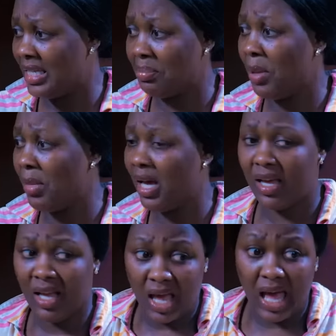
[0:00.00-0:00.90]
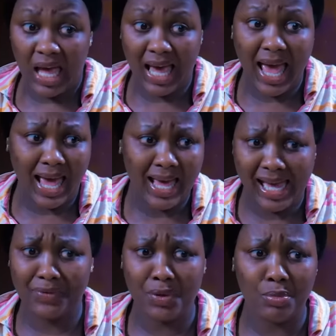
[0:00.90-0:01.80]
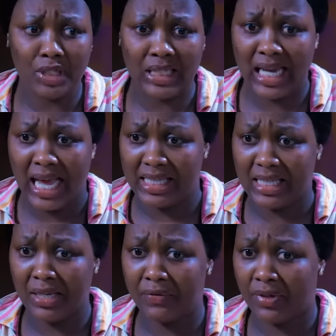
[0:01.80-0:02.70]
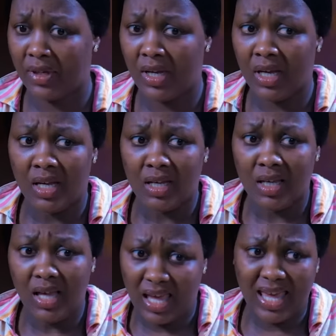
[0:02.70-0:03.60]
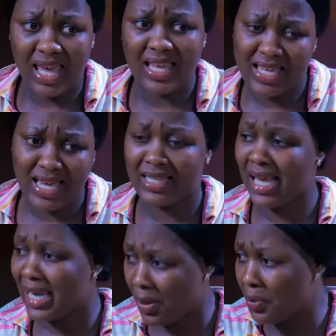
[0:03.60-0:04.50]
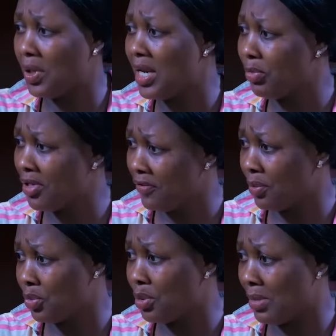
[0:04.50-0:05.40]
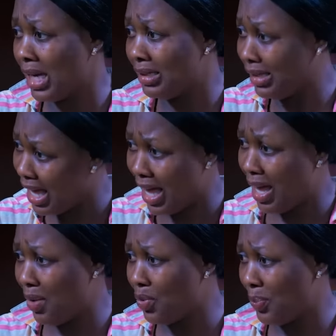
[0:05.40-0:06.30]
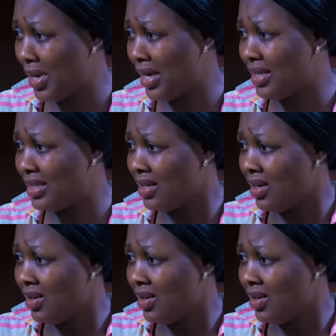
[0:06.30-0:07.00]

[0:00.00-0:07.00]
Yes, Mama. I have some money that I saved. Yes, and I'll collect money from Soma. I'll pay it.